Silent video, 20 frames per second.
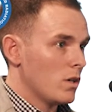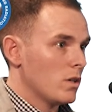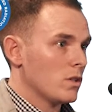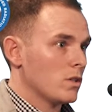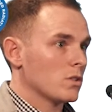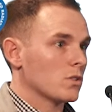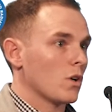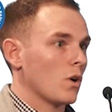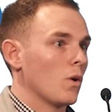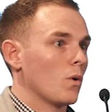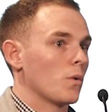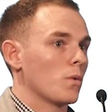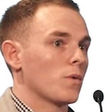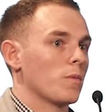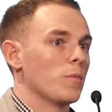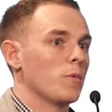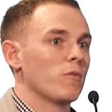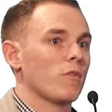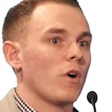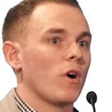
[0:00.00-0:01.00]
So to
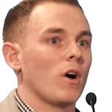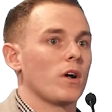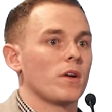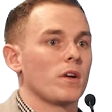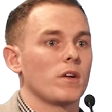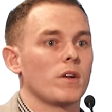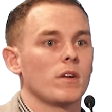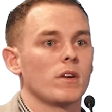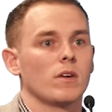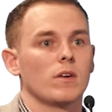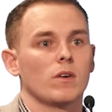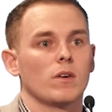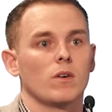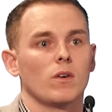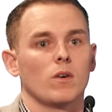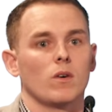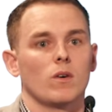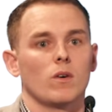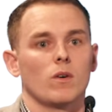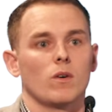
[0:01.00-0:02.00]
move on,
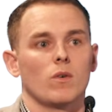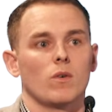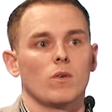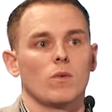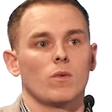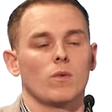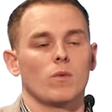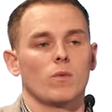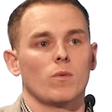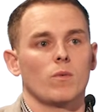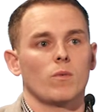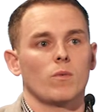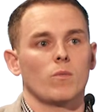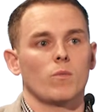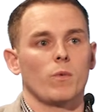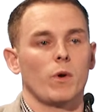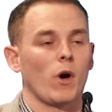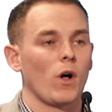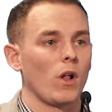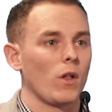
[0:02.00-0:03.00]

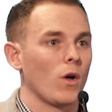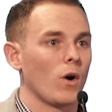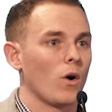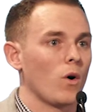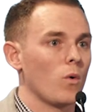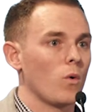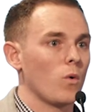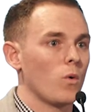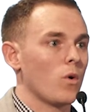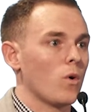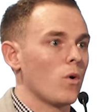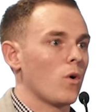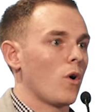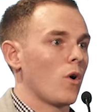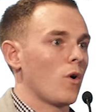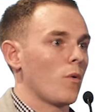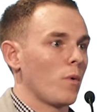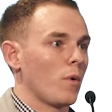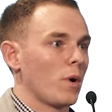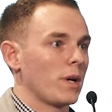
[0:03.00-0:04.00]
we all know,
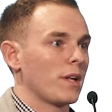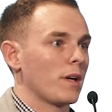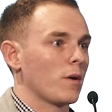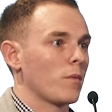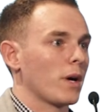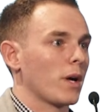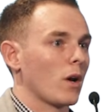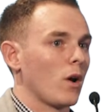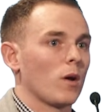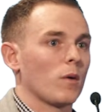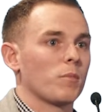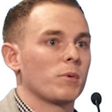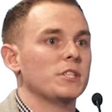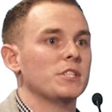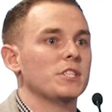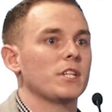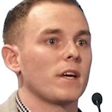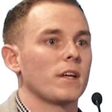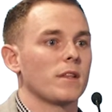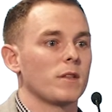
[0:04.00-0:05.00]
or I think we can all
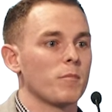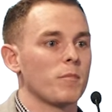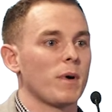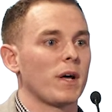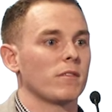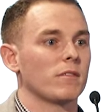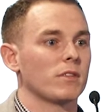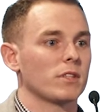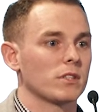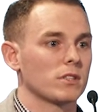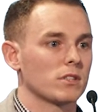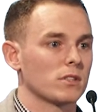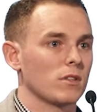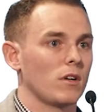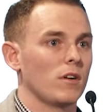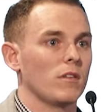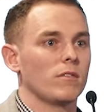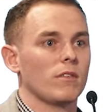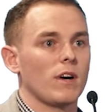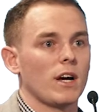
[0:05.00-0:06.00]
appreciate the benefits
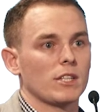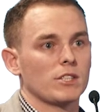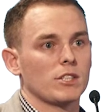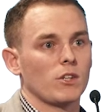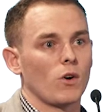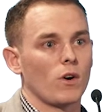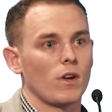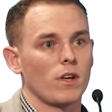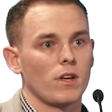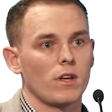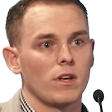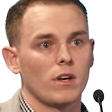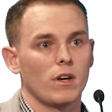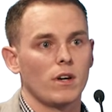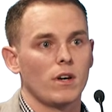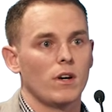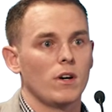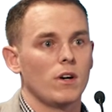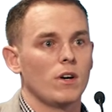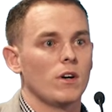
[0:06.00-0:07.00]
of SGRT.
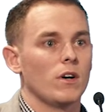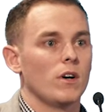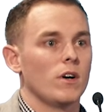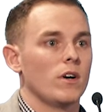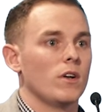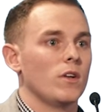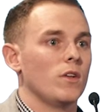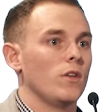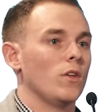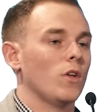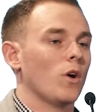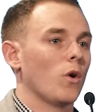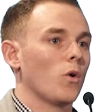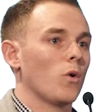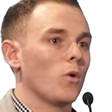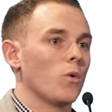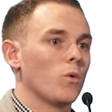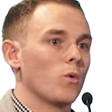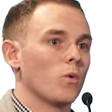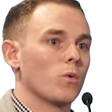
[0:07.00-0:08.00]

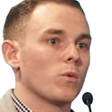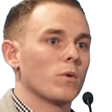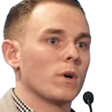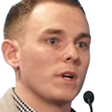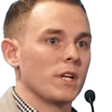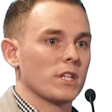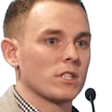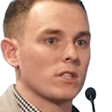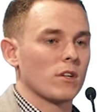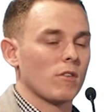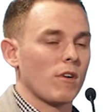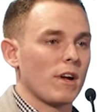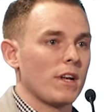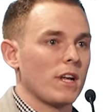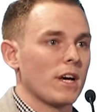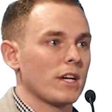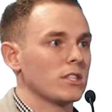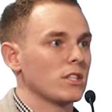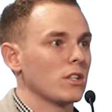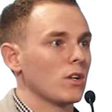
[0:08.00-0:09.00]
No additional
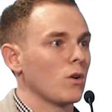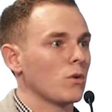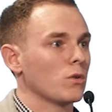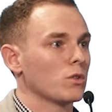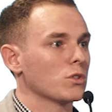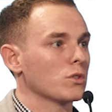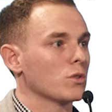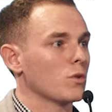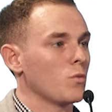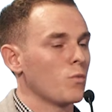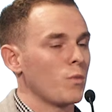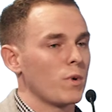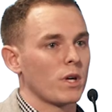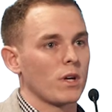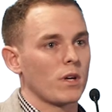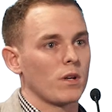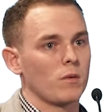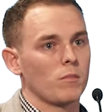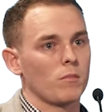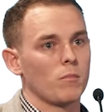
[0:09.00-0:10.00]
radiation dose. We
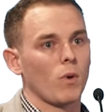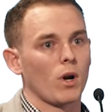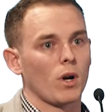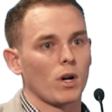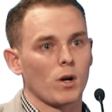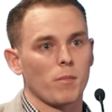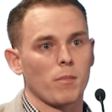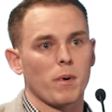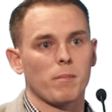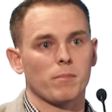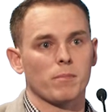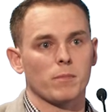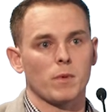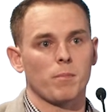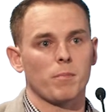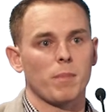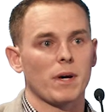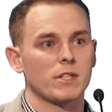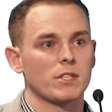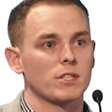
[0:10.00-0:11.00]
can monitor the
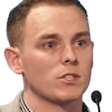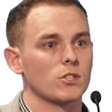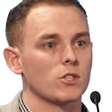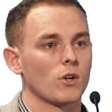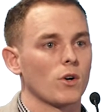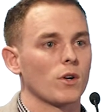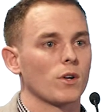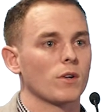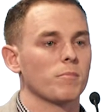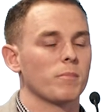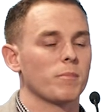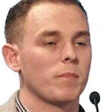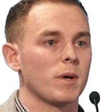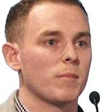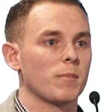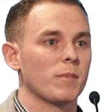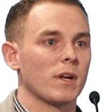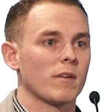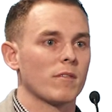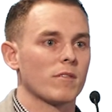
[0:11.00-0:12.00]
patient during beam
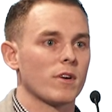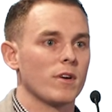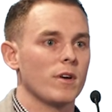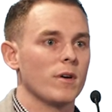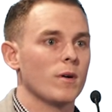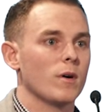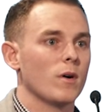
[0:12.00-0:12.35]
delivery.